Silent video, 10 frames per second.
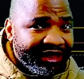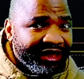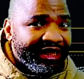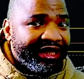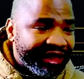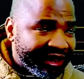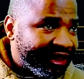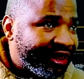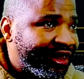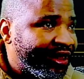
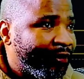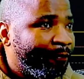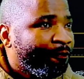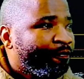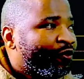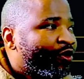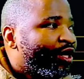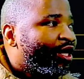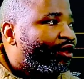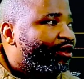currently.
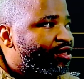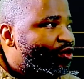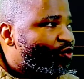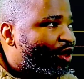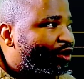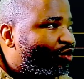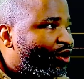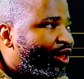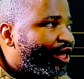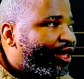This is what we
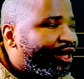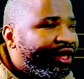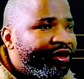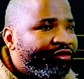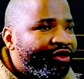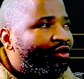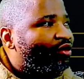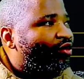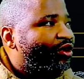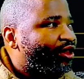are having, or
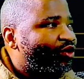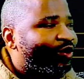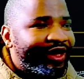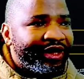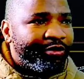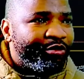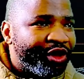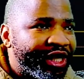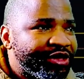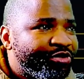this is what the
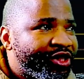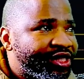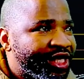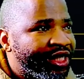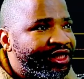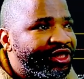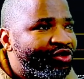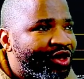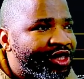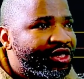price presenting to
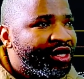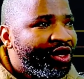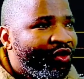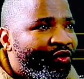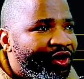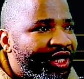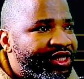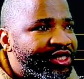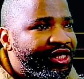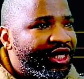us. We are
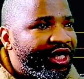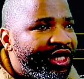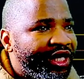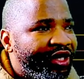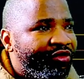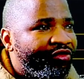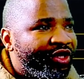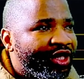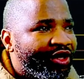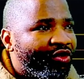still
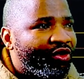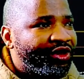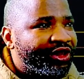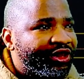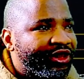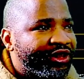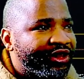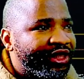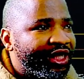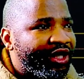having, or this is
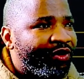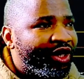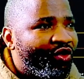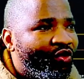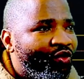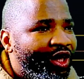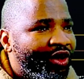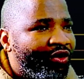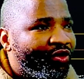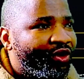our lower
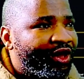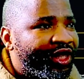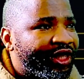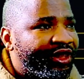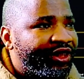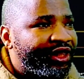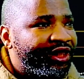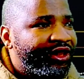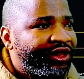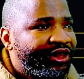low
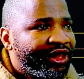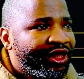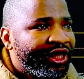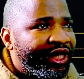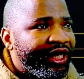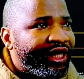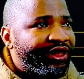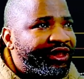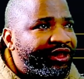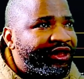currently and
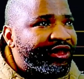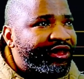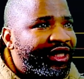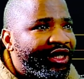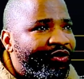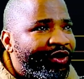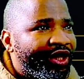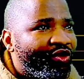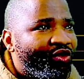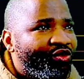this is our
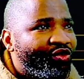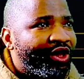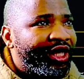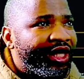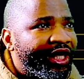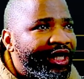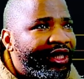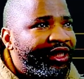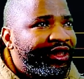lower high.